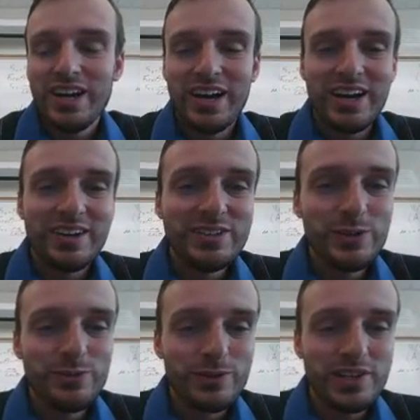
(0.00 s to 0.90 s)

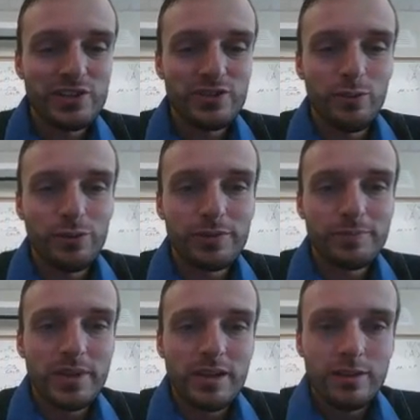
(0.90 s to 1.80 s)
rotational world.
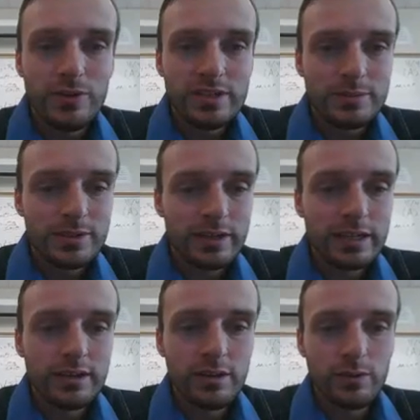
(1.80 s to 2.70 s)
The reason I'm starting
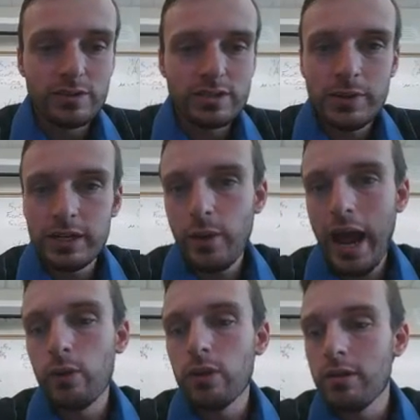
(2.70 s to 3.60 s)
in linear world is because I want to know
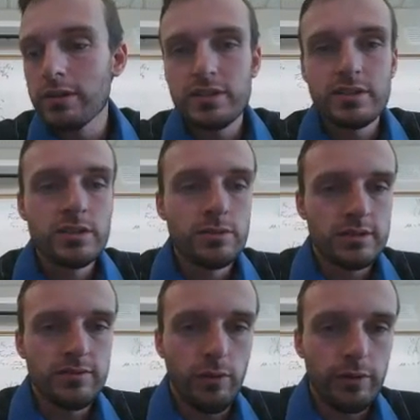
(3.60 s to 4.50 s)
how long this is doing
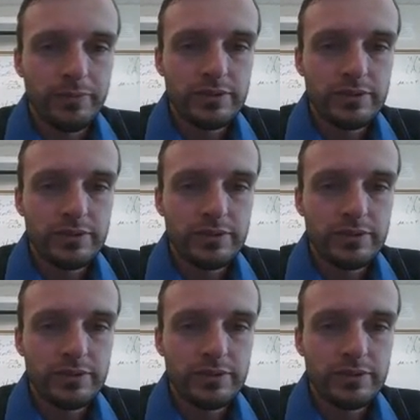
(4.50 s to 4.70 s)
this for.